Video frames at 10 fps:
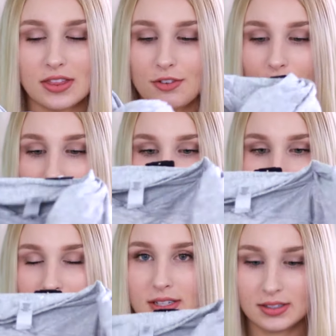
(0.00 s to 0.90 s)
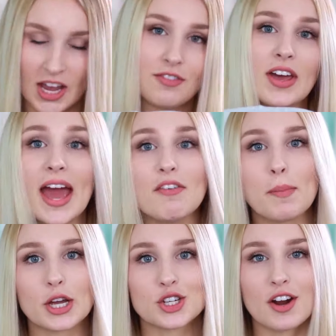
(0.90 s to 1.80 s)
in the front. If they have
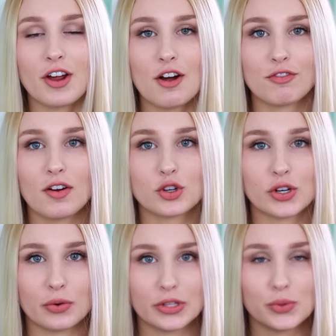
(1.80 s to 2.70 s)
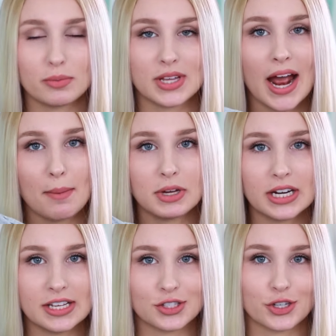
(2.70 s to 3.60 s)
a picture of it on Forever 21's website, I'm
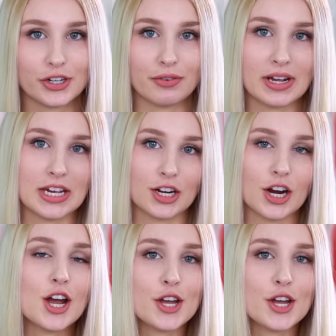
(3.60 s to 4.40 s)
gonna insert it right here